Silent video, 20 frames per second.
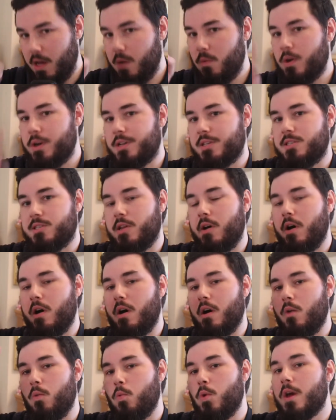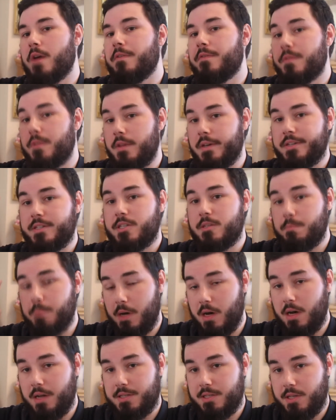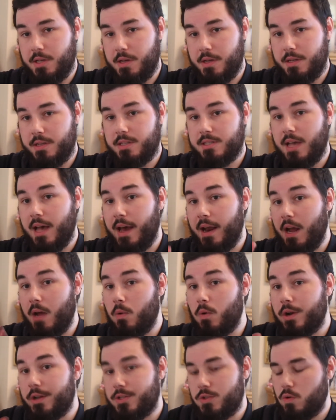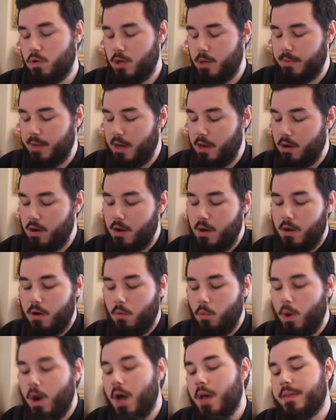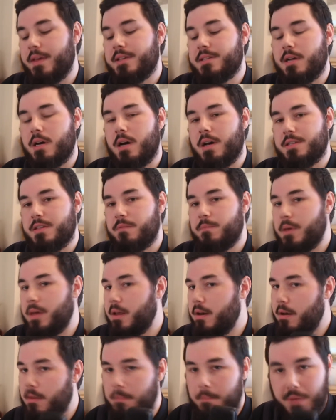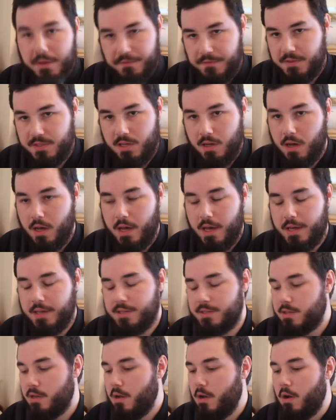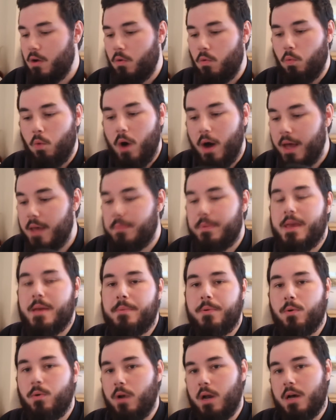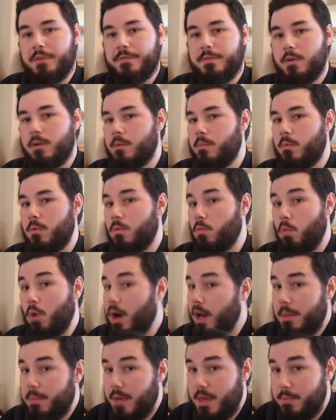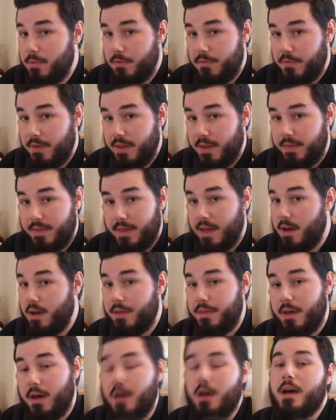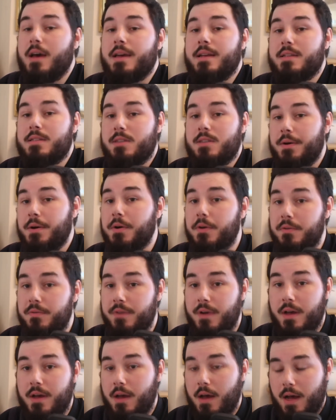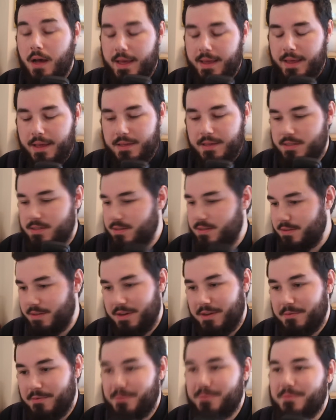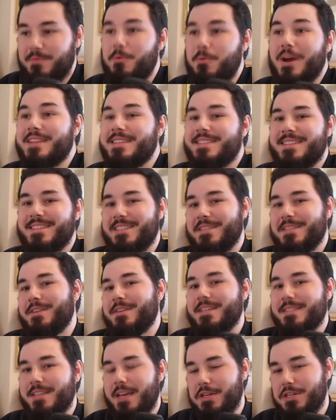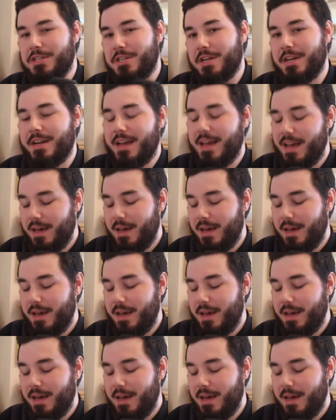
I want to start with the Spartans, and I want to talk about why these guys have been mythicized, why people love them, why people think they are the height of, I guess, you know, Western civilization.